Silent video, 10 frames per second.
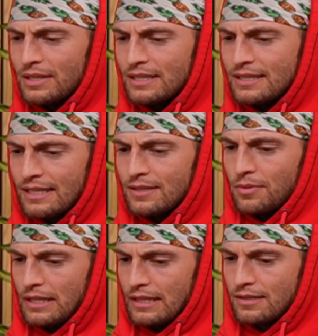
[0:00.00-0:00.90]
6
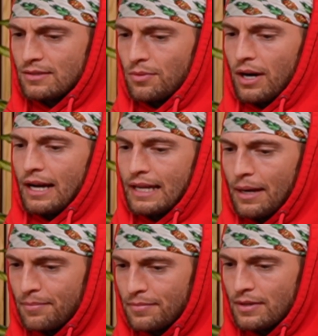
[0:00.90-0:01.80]
weeks where I
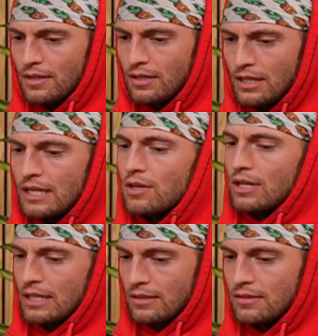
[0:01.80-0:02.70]
kept
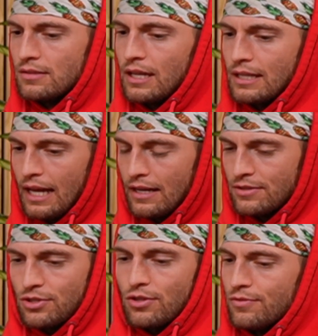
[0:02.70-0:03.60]
hearing like that
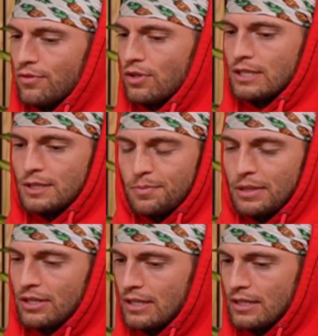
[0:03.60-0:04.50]
internal voice,
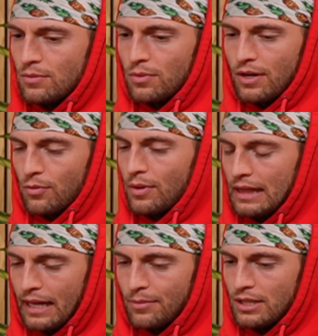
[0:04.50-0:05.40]
spirit, whatever we
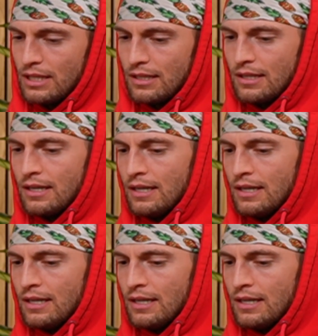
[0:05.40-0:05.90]
label it.